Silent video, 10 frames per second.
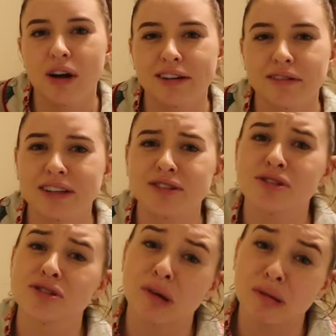I know that's
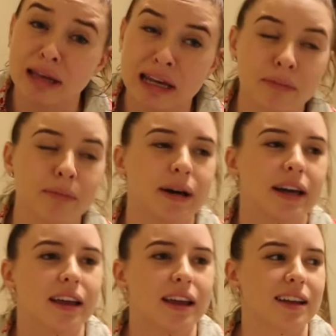so lame,
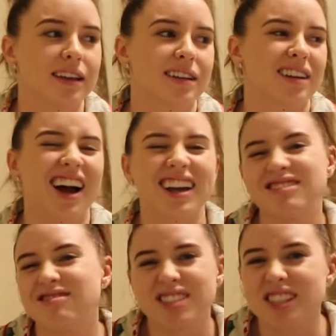but I
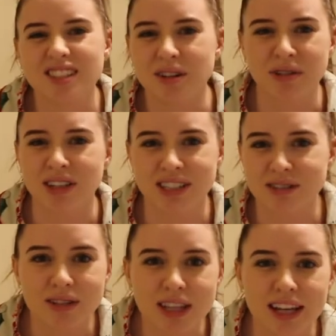just don't want to
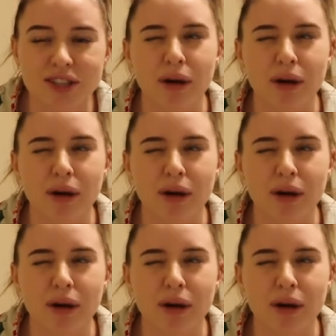deal with that.